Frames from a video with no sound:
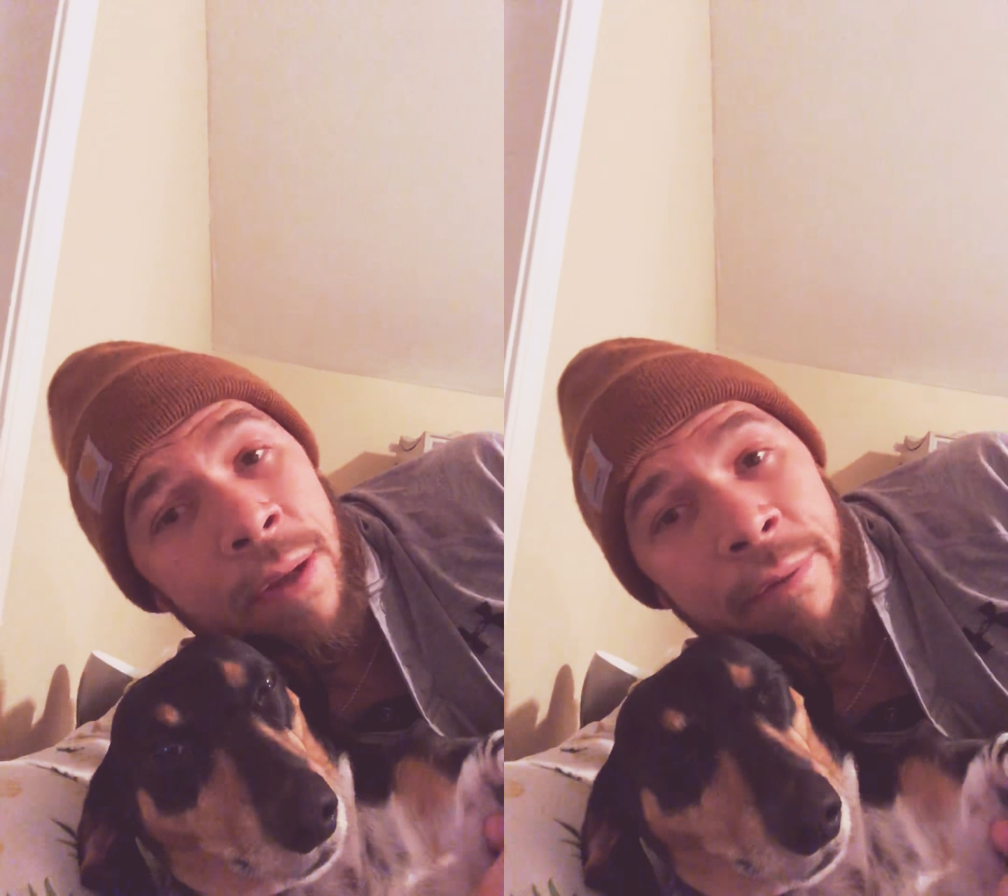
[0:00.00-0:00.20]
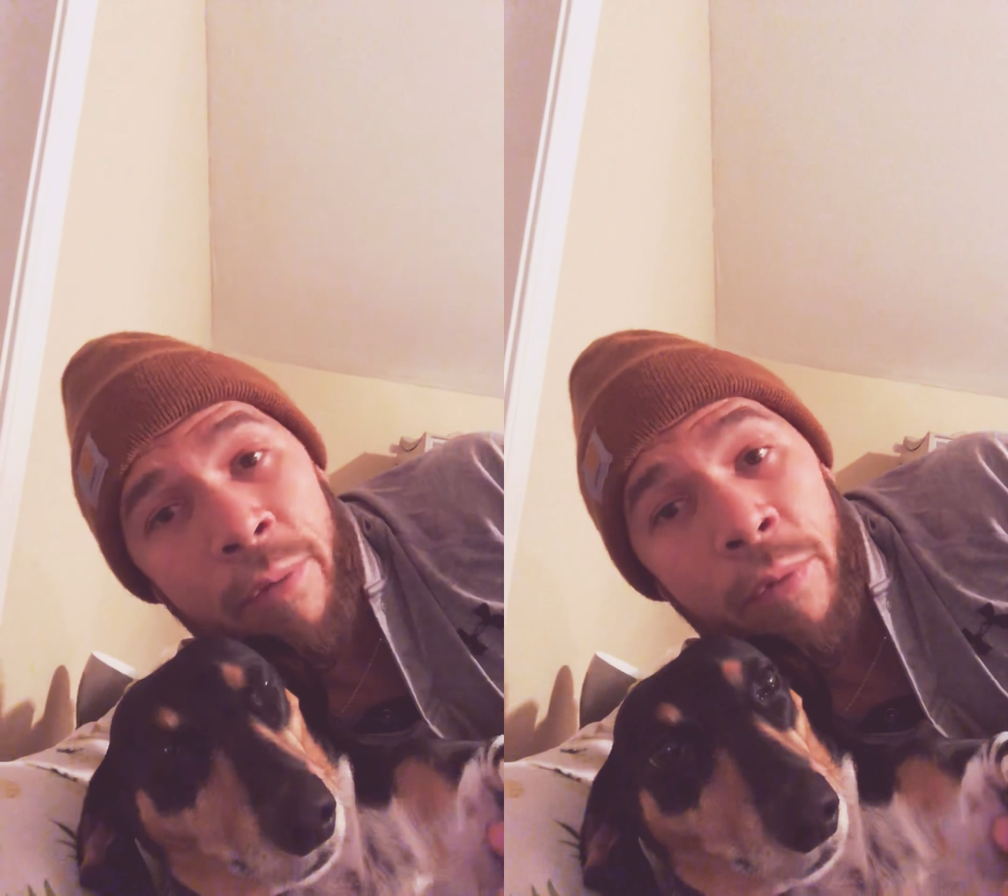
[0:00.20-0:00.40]

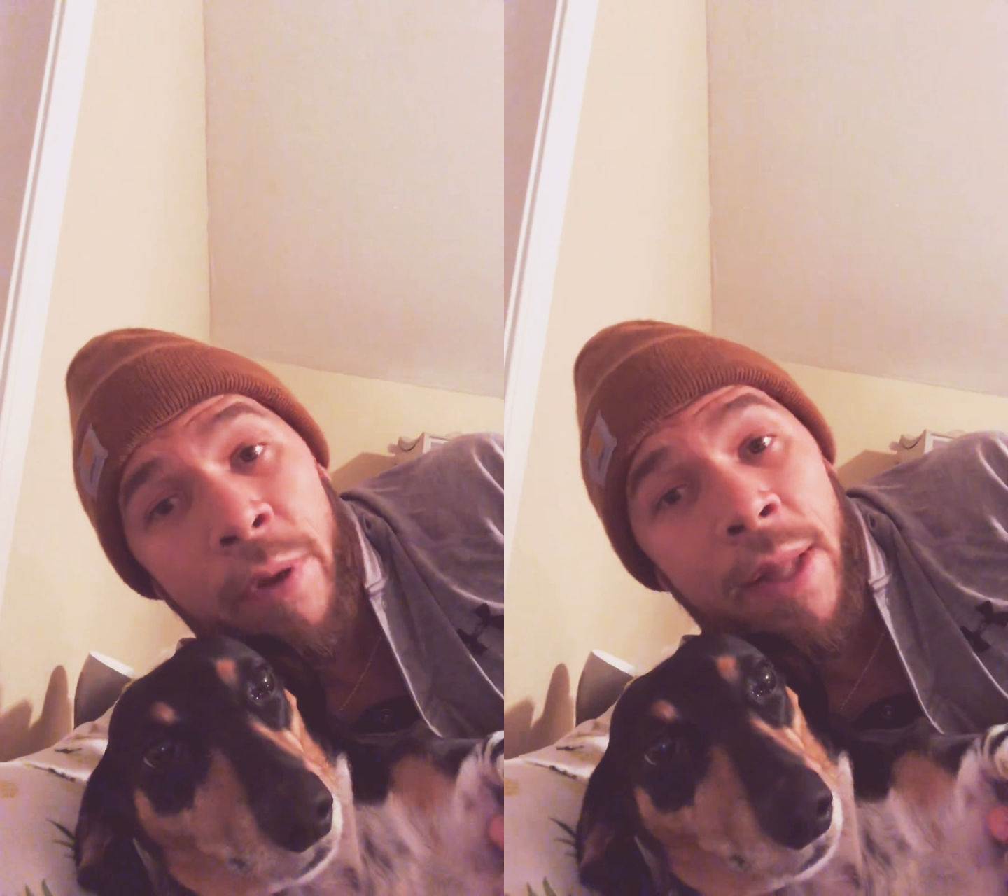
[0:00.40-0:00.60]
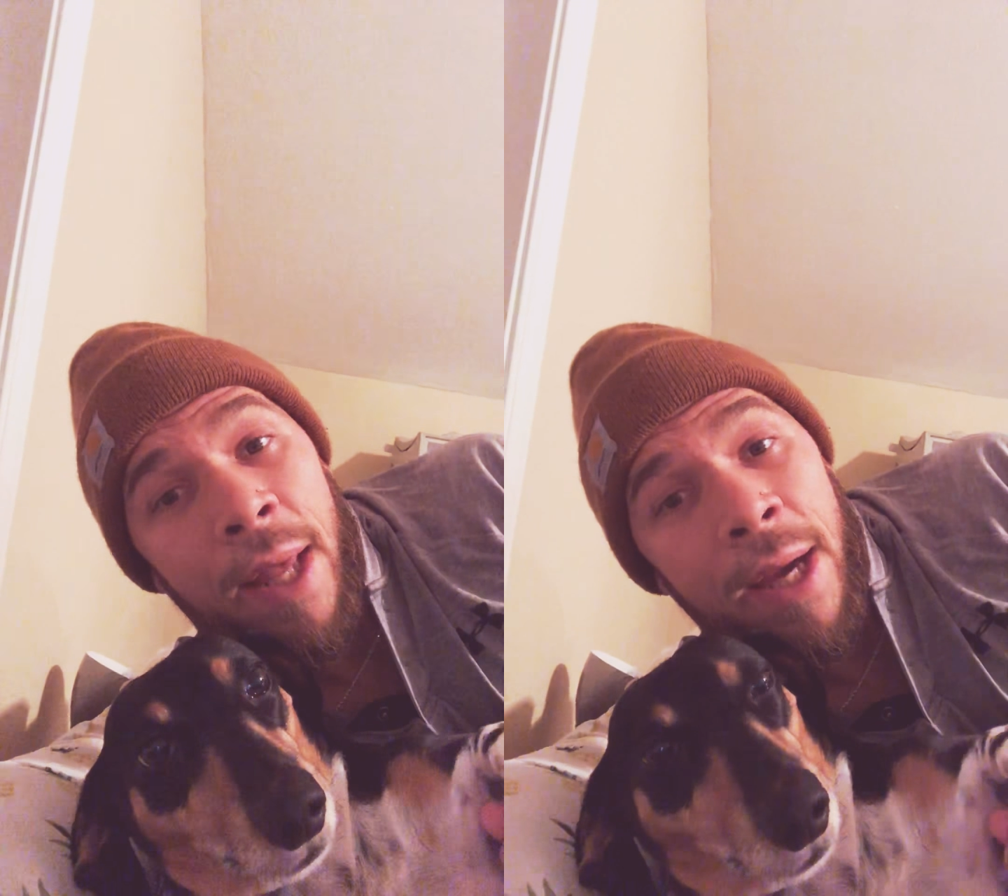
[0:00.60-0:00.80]
even
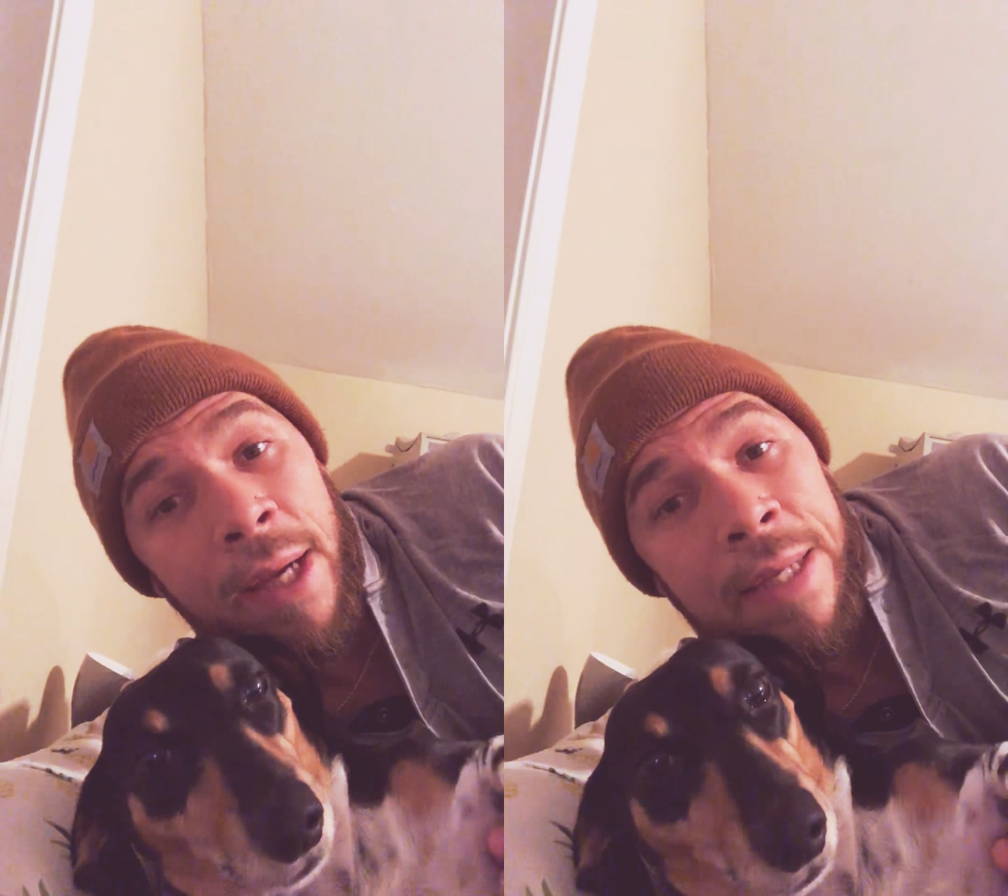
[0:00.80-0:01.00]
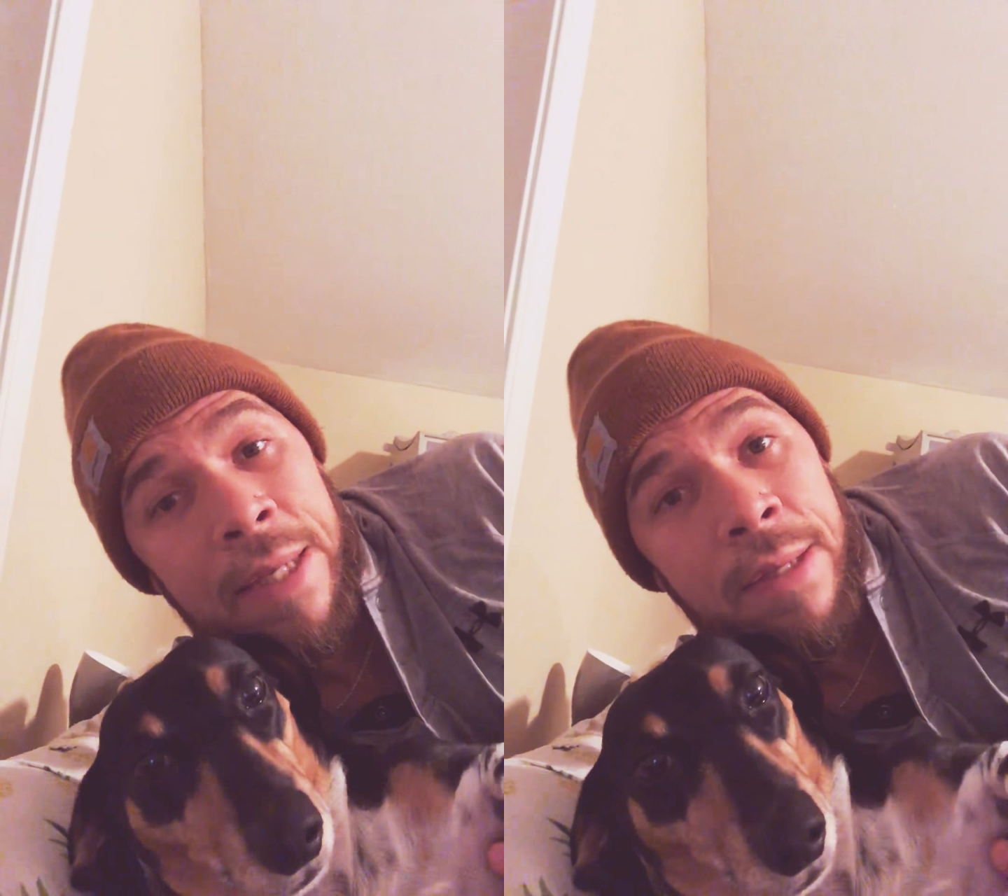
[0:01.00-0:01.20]

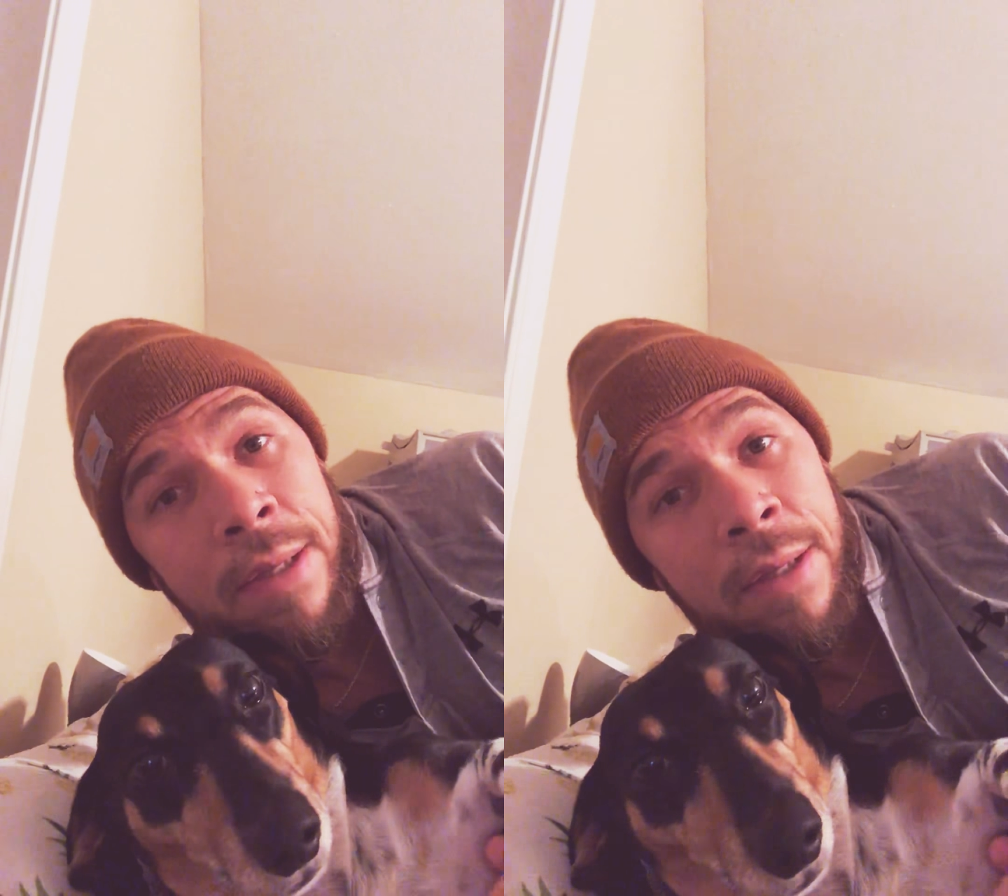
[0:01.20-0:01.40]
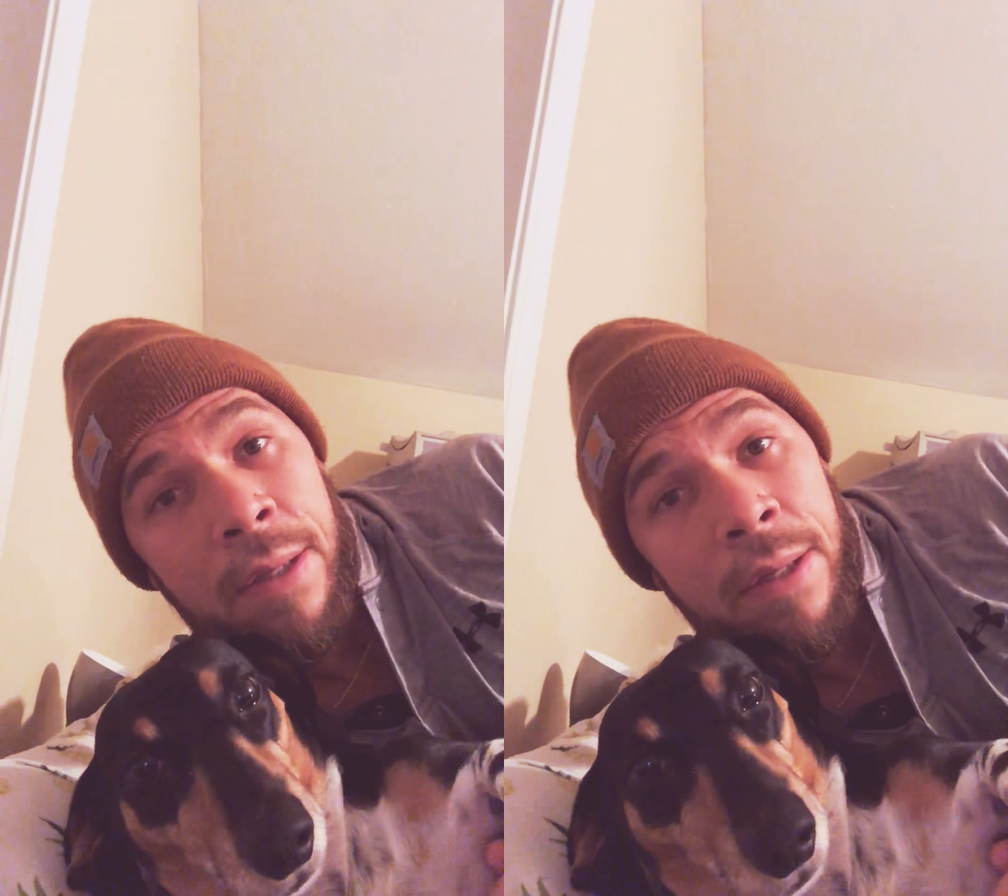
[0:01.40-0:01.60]

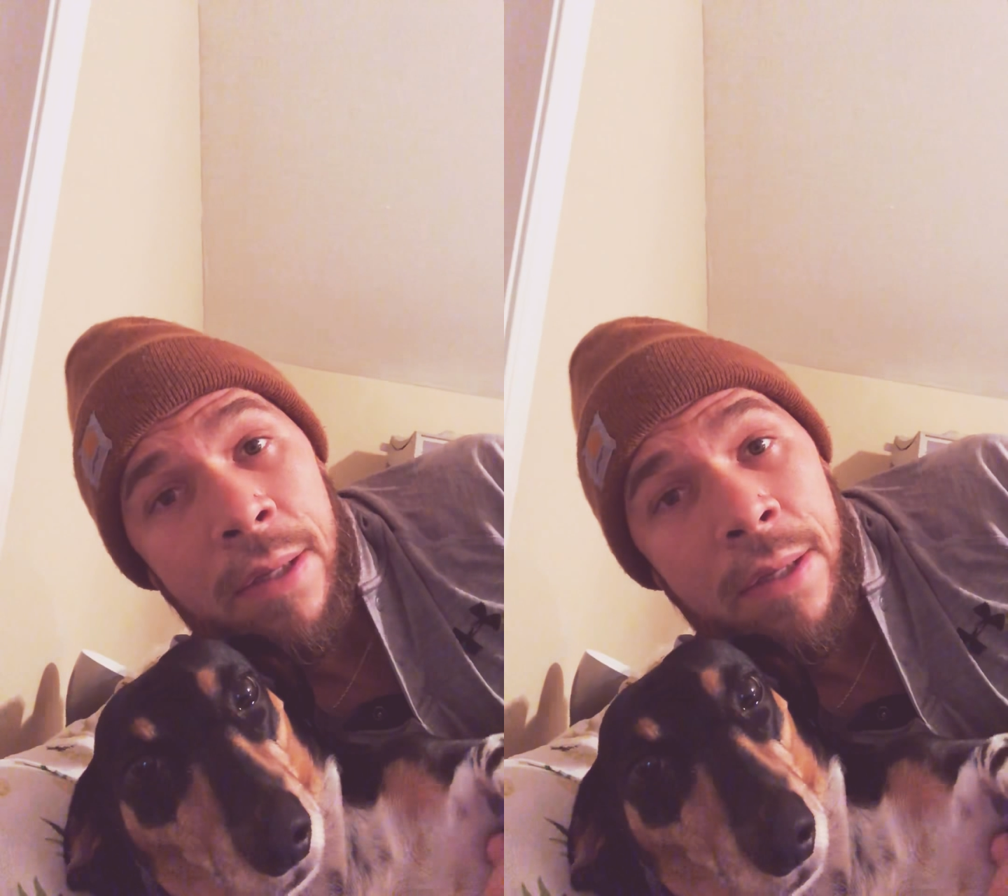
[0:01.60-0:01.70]
realize